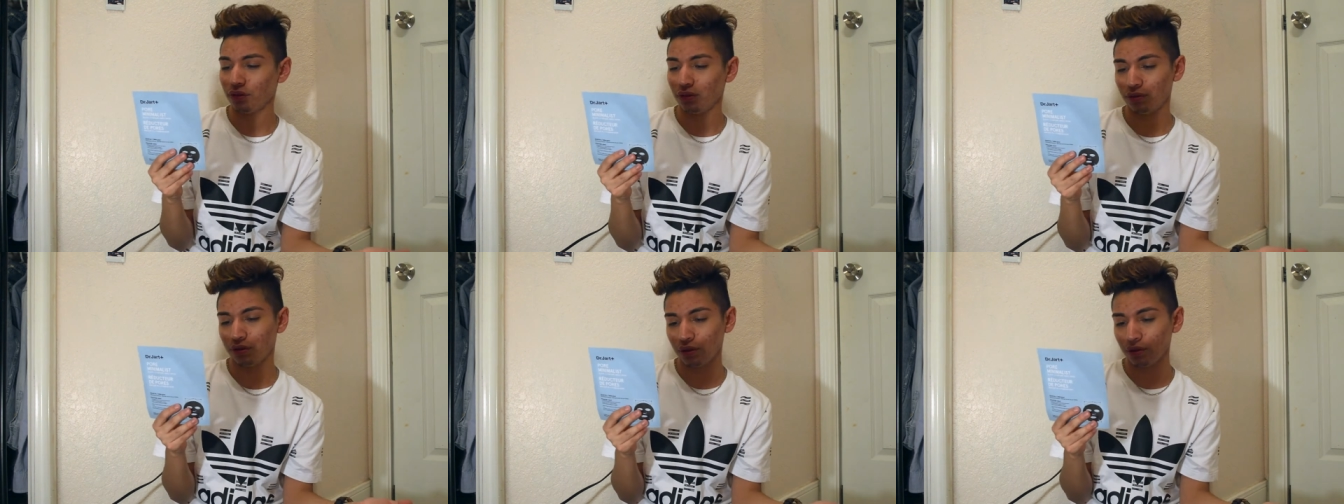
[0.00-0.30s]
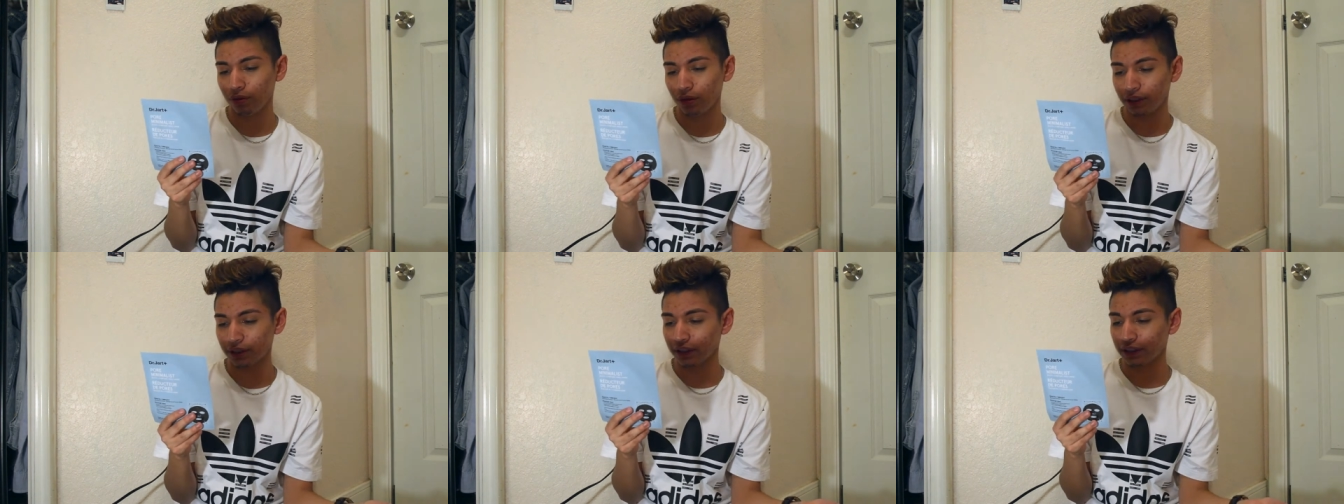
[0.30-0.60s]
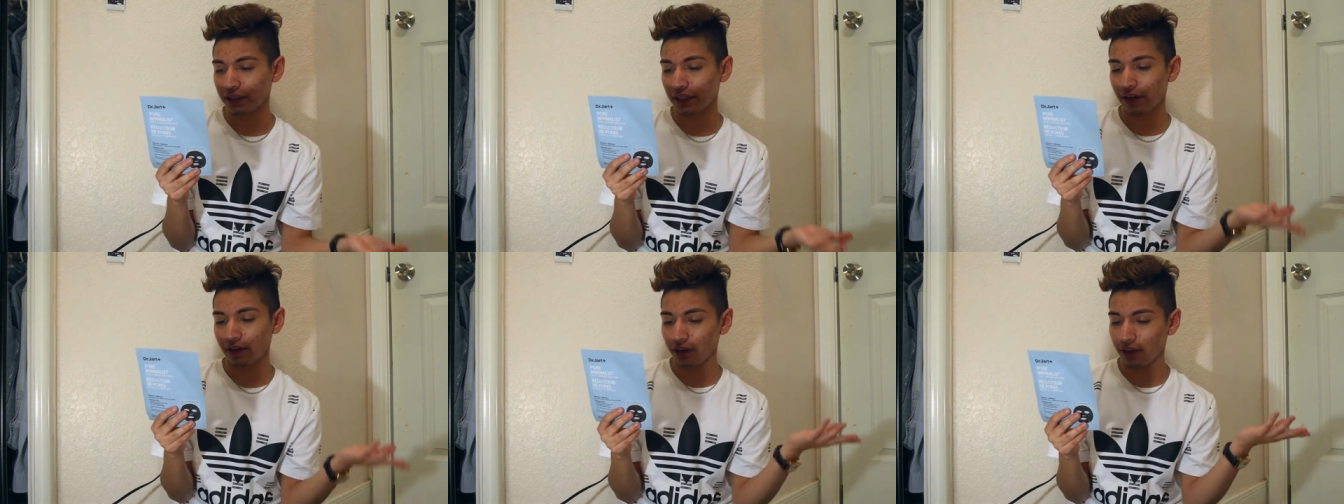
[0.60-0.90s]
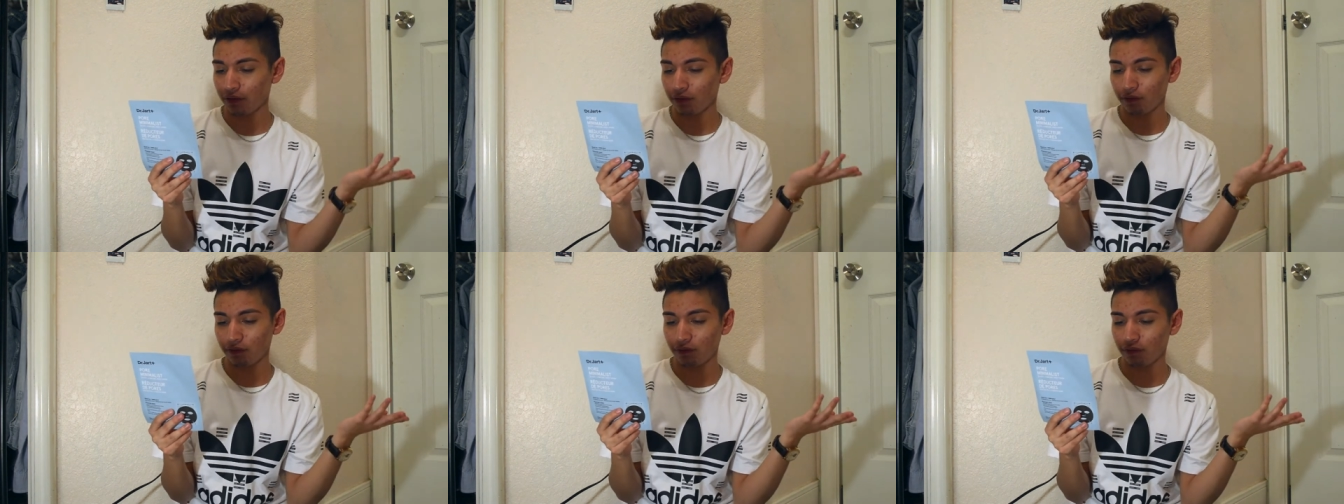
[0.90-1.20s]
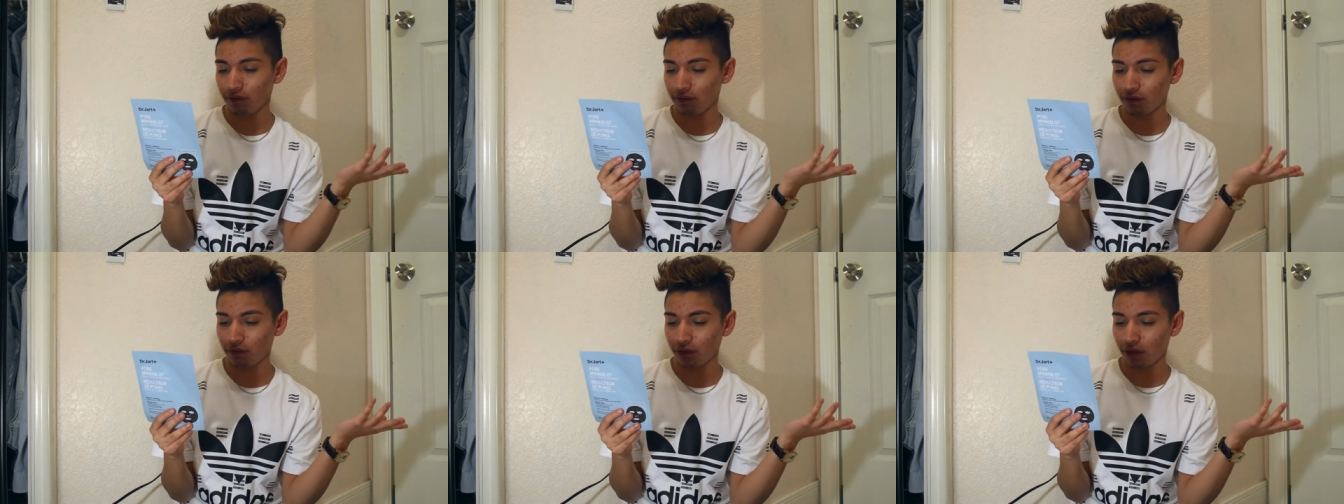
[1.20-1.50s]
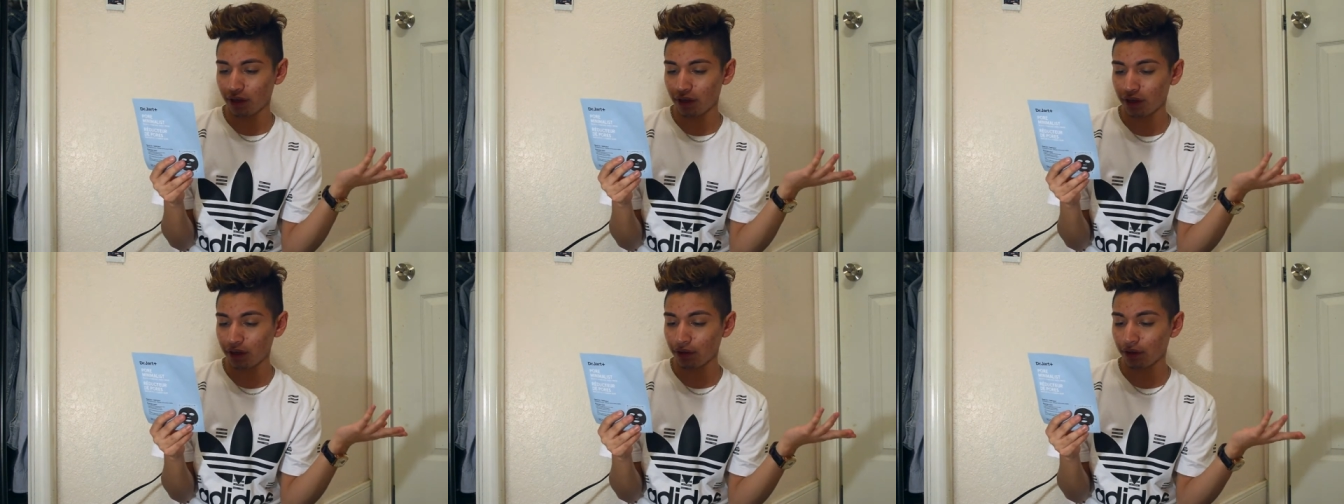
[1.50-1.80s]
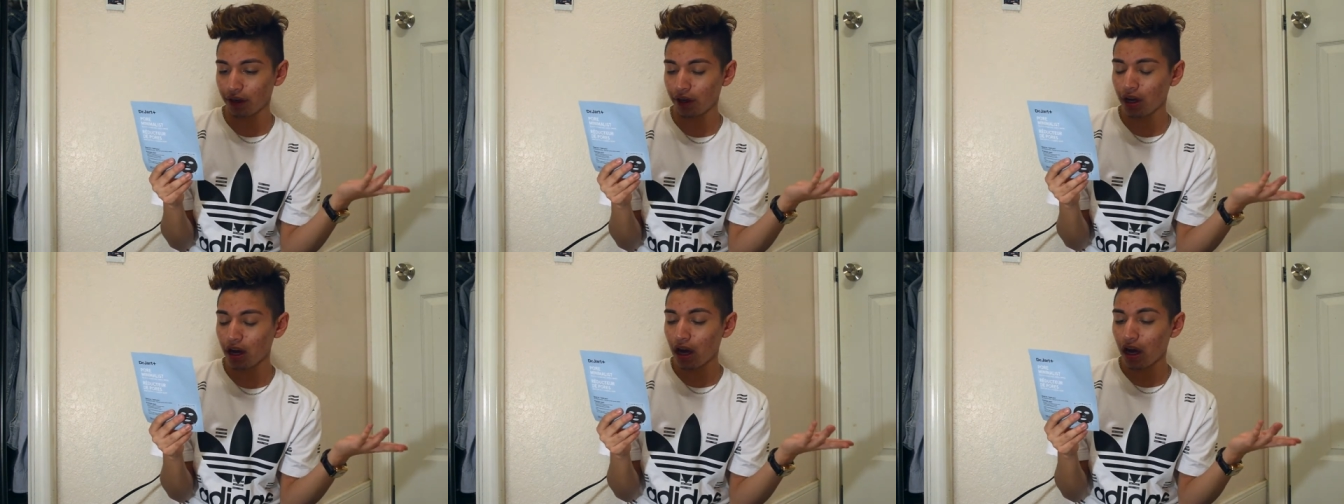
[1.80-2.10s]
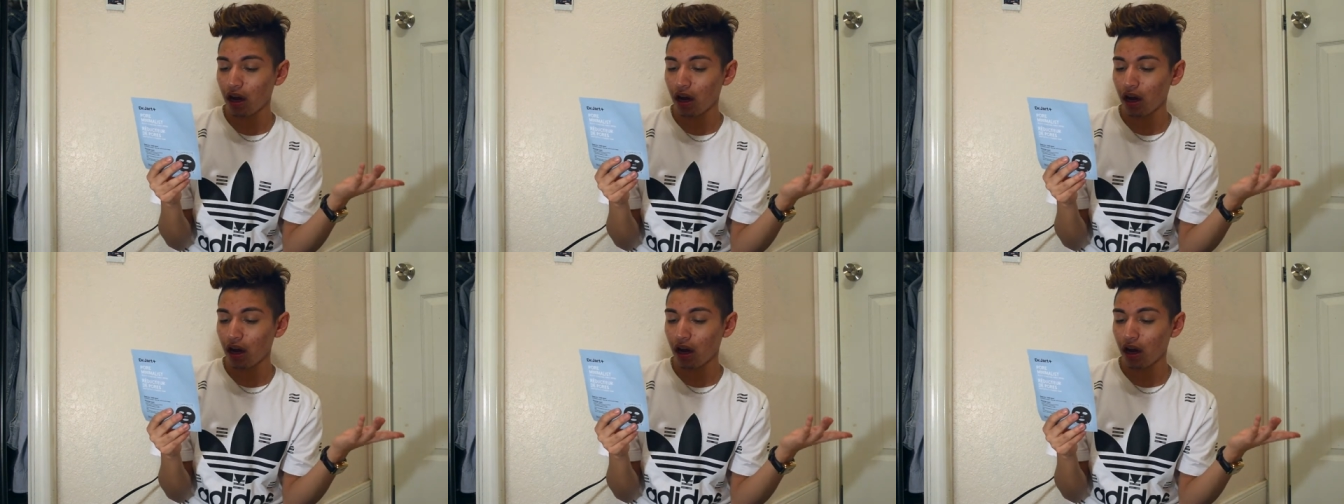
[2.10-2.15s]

you do this because I don't even know how to do it.